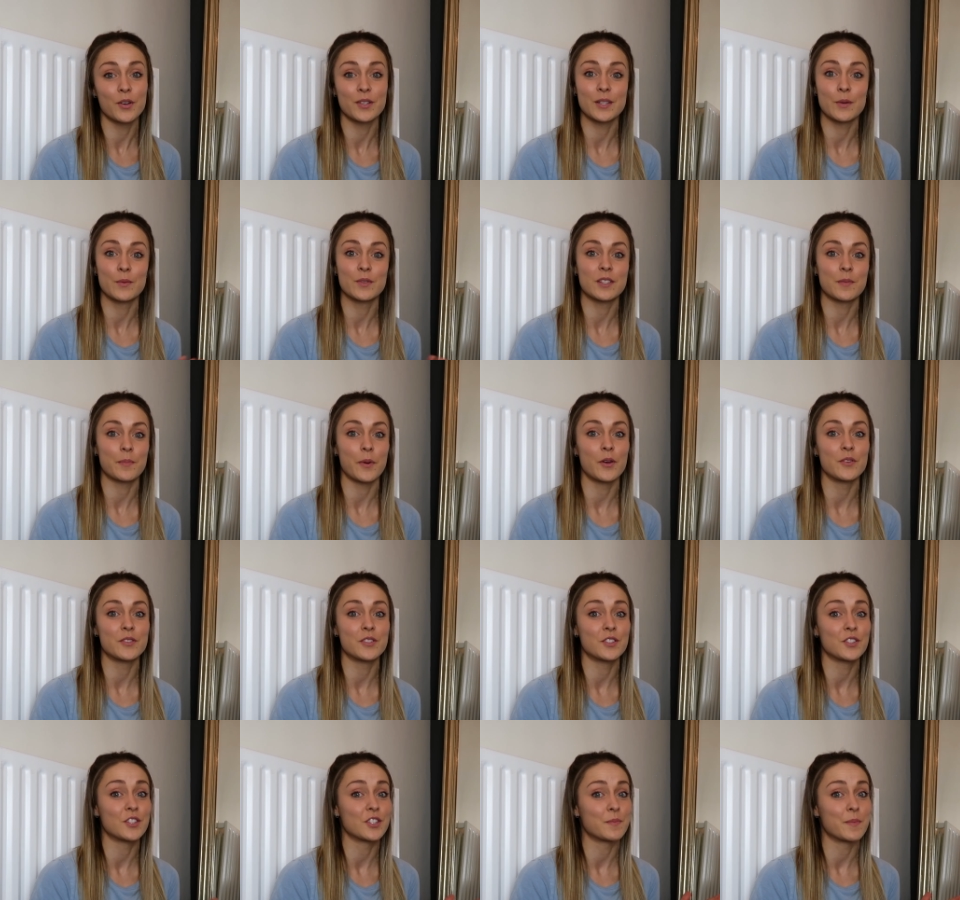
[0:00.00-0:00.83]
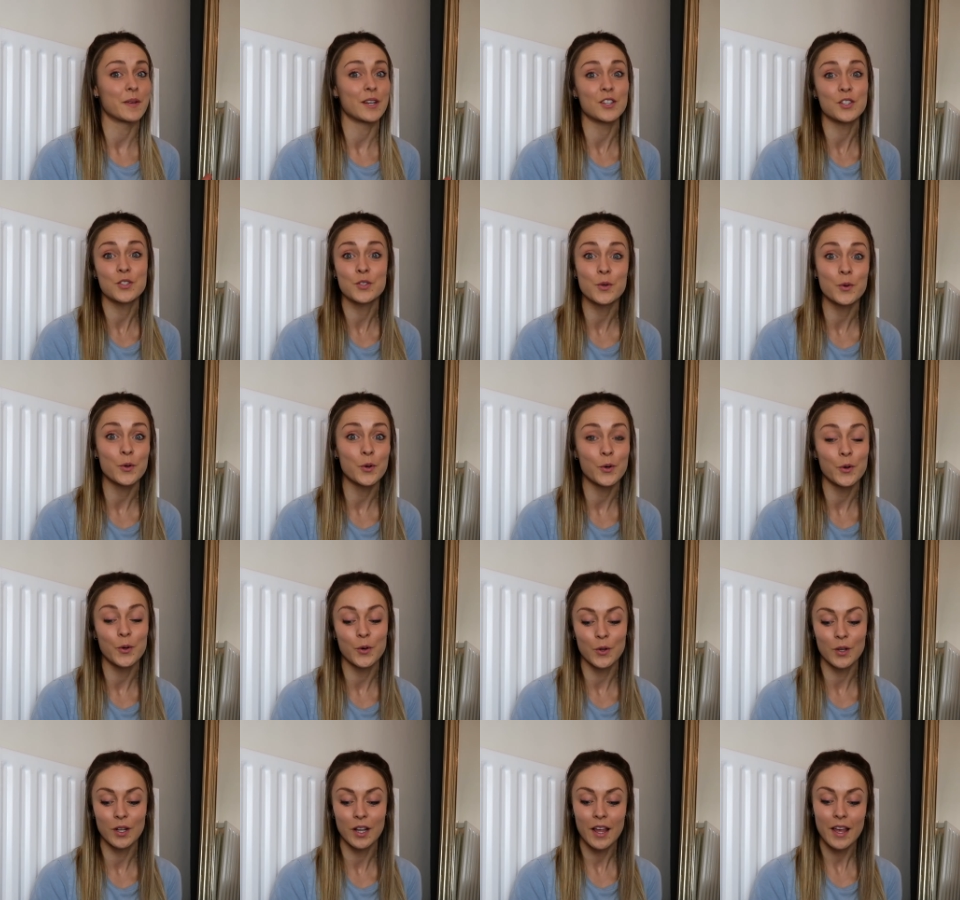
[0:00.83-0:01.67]
because it was supposed to just be a short
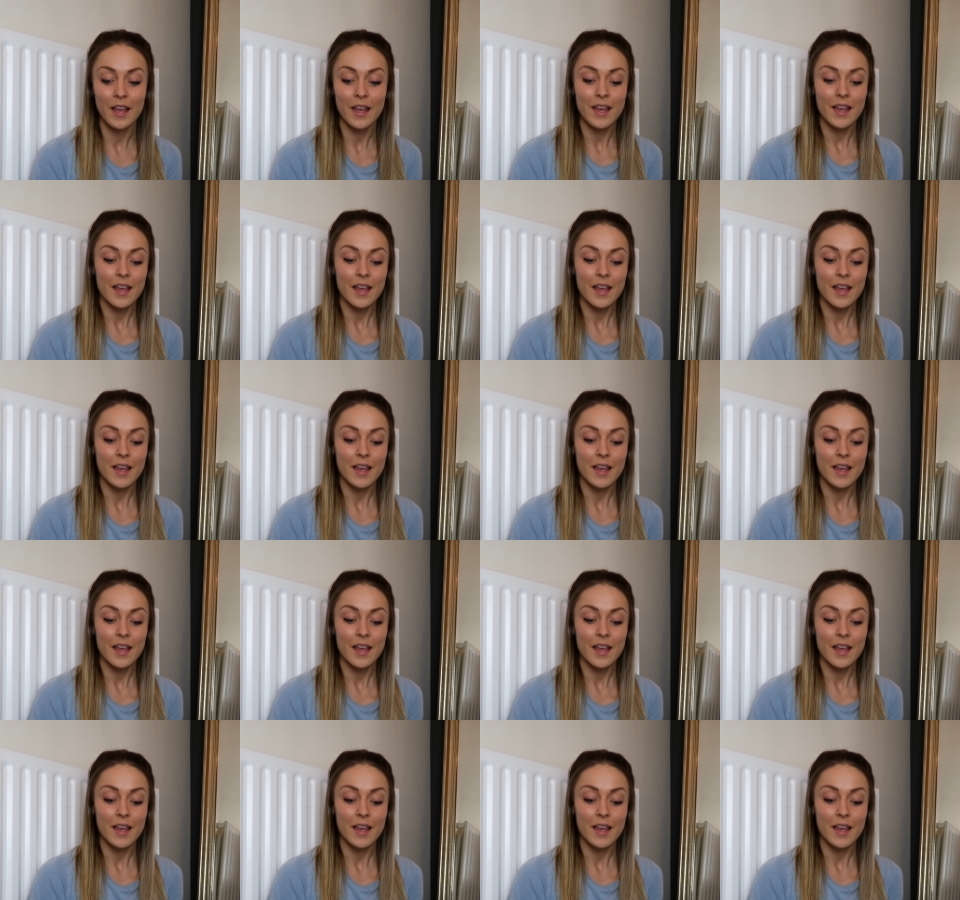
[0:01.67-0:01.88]
haul.